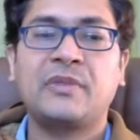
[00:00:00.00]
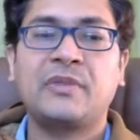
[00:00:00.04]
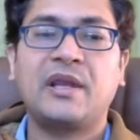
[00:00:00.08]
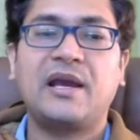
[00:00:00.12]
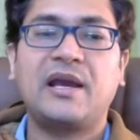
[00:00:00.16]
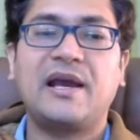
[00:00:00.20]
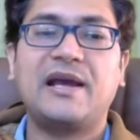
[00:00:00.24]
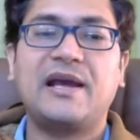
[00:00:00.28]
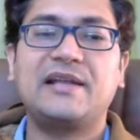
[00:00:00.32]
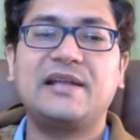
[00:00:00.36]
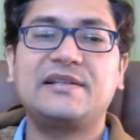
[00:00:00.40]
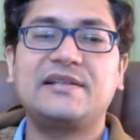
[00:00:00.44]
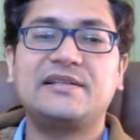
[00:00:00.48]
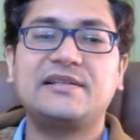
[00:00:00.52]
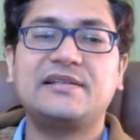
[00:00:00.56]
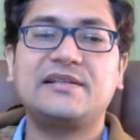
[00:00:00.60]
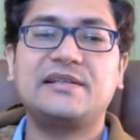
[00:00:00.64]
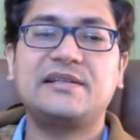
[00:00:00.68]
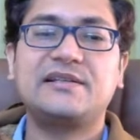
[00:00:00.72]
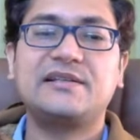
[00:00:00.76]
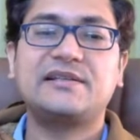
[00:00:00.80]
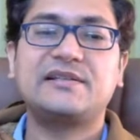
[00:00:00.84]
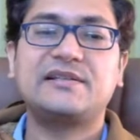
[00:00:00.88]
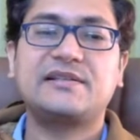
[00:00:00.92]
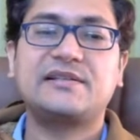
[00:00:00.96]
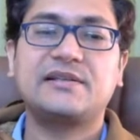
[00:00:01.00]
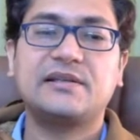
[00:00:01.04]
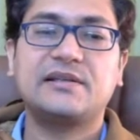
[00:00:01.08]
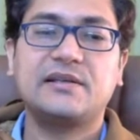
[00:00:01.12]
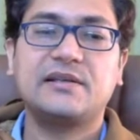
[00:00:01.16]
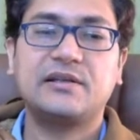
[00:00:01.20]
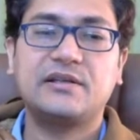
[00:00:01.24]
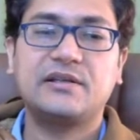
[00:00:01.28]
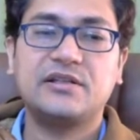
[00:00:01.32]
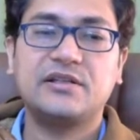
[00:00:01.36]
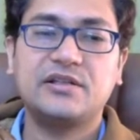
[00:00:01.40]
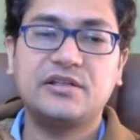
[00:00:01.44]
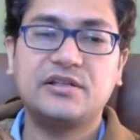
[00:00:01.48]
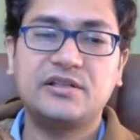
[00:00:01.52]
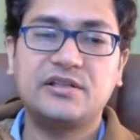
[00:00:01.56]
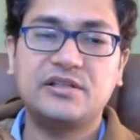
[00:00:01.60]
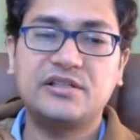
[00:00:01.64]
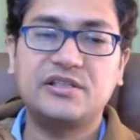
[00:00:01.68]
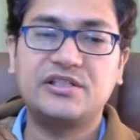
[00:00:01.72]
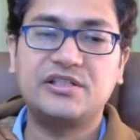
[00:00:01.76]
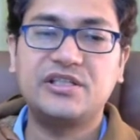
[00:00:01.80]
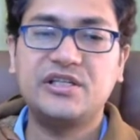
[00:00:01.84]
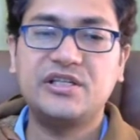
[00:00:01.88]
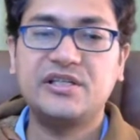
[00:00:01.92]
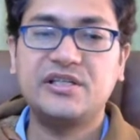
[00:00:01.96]
h6,
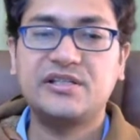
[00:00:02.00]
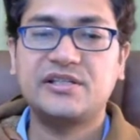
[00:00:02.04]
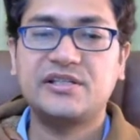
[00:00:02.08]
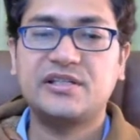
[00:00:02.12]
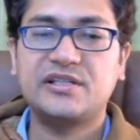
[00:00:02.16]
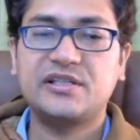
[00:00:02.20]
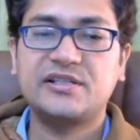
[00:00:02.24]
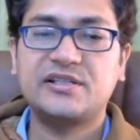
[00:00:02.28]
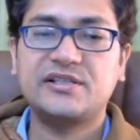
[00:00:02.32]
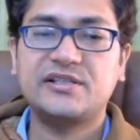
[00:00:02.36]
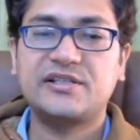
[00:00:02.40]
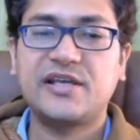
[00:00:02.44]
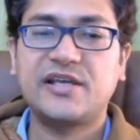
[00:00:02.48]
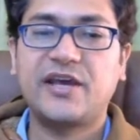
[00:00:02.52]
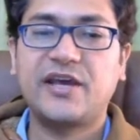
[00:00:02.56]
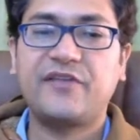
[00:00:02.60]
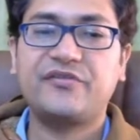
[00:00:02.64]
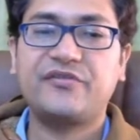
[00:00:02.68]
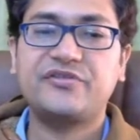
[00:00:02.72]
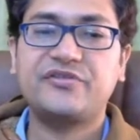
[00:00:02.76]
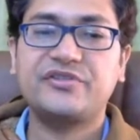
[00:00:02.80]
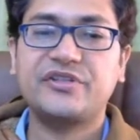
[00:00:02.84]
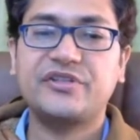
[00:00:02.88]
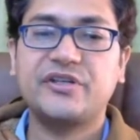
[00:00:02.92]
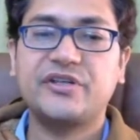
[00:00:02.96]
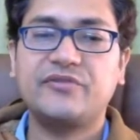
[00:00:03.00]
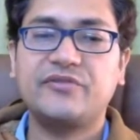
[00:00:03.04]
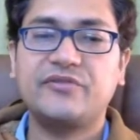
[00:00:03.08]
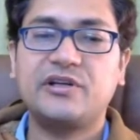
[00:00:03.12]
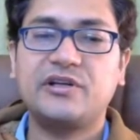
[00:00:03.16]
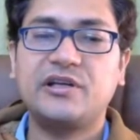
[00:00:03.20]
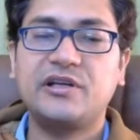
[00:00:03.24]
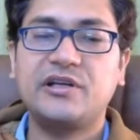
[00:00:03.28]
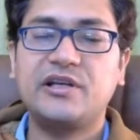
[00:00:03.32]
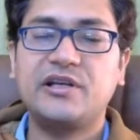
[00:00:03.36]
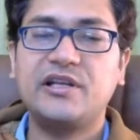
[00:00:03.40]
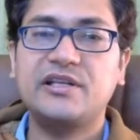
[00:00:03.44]
g6, f7,